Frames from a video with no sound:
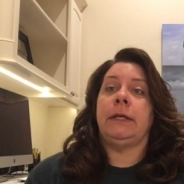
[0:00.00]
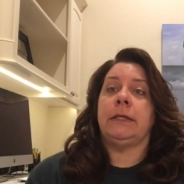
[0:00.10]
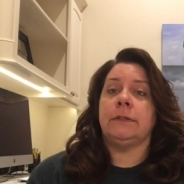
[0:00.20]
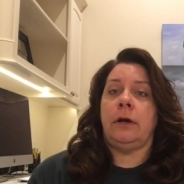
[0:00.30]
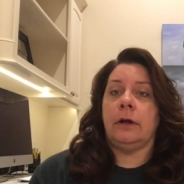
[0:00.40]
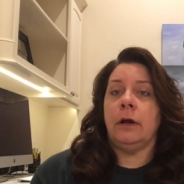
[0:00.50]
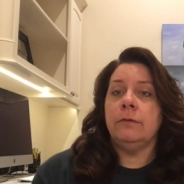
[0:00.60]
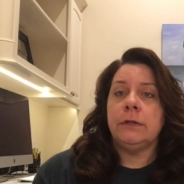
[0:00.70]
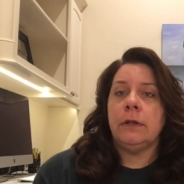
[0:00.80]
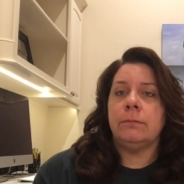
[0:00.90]
because our
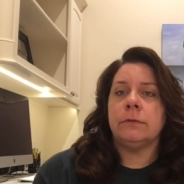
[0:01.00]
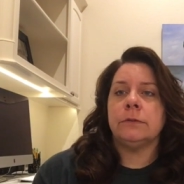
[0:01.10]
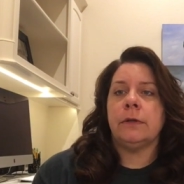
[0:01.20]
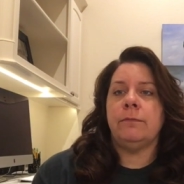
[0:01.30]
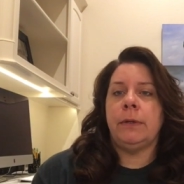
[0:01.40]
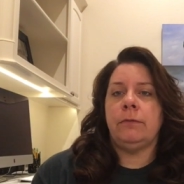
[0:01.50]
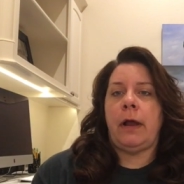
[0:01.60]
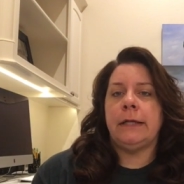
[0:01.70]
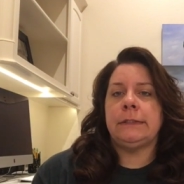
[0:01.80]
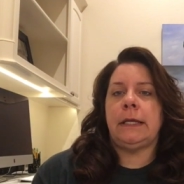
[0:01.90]
COVID numbers have been
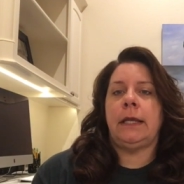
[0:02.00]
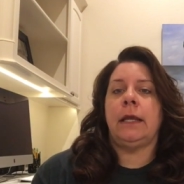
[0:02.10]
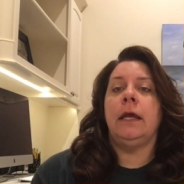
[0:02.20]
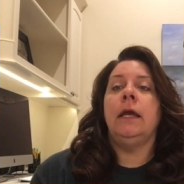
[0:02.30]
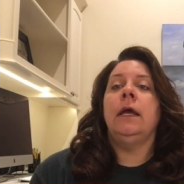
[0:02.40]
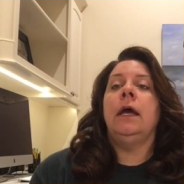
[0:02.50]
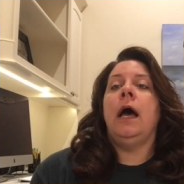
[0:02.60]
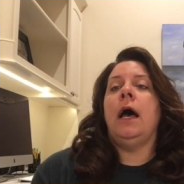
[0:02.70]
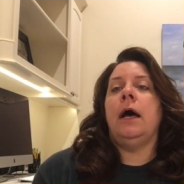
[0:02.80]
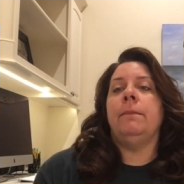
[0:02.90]
rising,
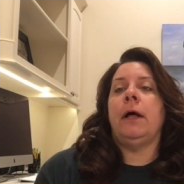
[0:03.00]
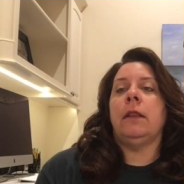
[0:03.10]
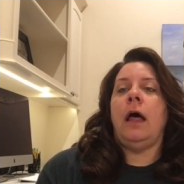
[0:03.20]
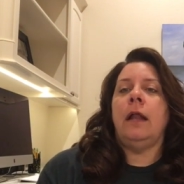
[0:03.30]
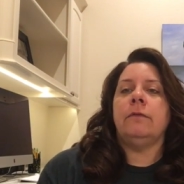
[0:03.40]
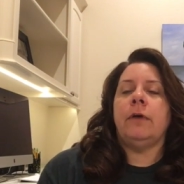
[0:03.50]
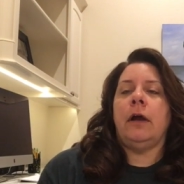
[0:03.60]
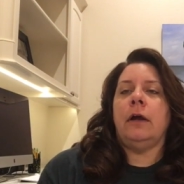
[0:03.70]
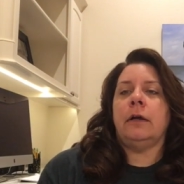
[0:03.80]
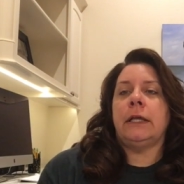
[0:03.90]
um, a lot of
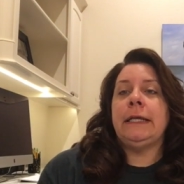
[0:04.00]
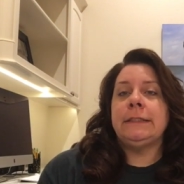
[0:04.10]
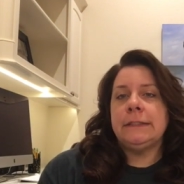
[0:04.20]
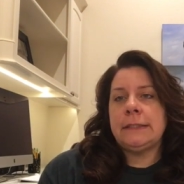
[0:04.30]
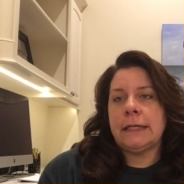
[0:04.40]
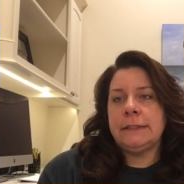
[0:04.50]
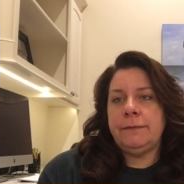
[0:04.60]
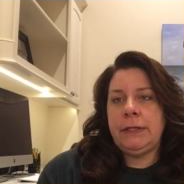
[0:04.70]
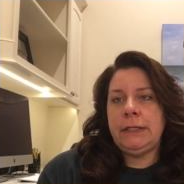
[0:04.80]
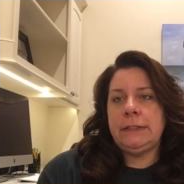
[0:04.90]
our kids'
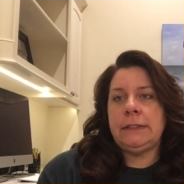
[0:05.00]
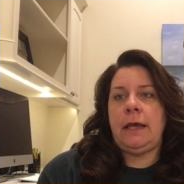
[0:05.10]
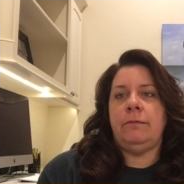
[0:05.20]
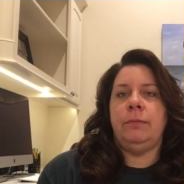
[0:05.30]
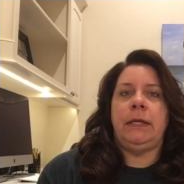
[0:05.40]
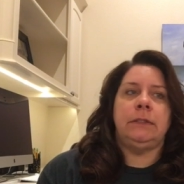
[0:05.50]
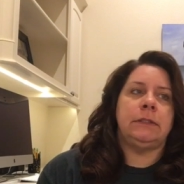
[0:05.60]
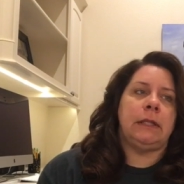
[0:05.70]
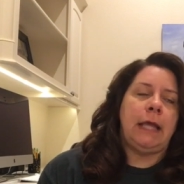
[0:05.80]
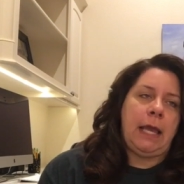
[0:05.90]
activities have been
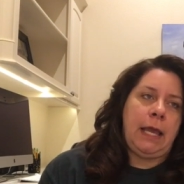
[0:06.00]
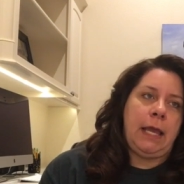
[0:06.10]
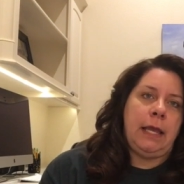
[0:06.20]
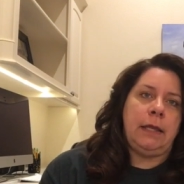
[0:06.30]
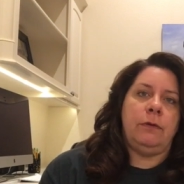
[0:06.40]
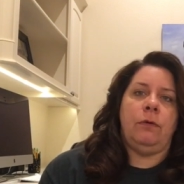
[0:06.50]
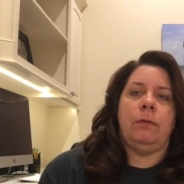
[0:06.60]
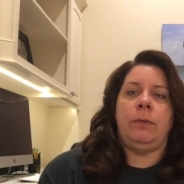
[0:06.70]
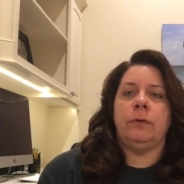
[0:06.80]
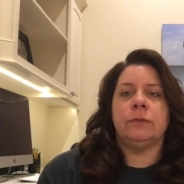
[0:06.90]
delayed or
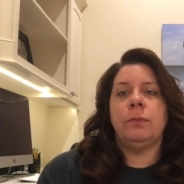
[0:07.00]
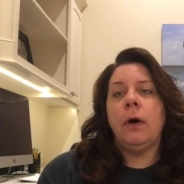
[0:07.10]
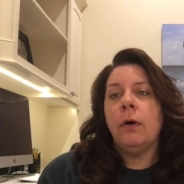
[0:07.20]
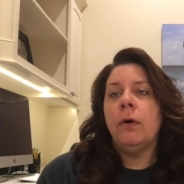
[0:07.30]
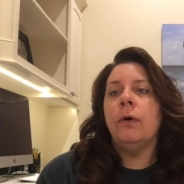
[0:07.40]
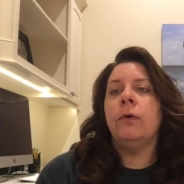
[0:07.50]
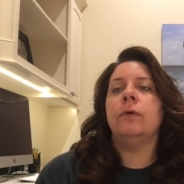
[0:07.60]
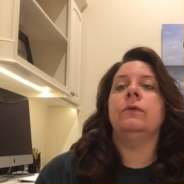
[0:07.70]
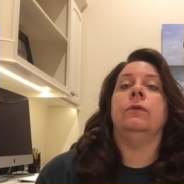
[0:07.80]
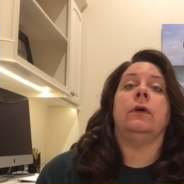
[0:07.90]

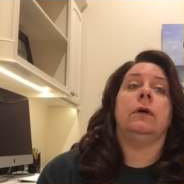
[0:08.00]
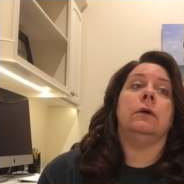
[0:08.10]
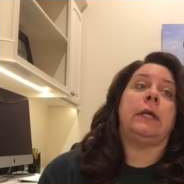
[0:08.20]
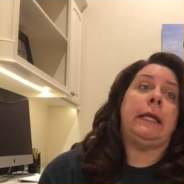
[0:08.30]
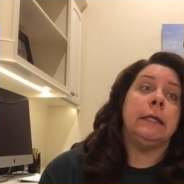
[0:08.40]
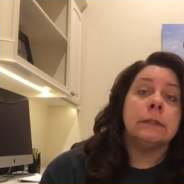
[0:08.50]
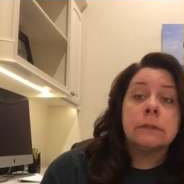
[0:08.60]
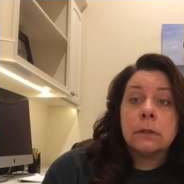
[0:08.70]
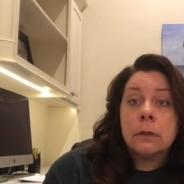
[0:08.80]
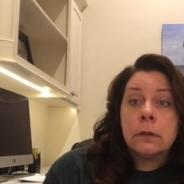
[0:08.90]
postponed or
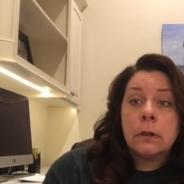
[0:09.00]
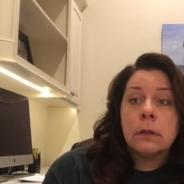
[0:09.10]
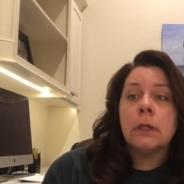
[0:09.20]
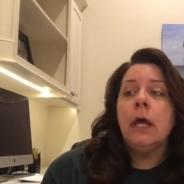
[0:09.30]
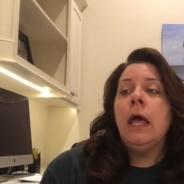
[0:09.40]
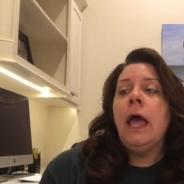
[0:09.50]
canceled.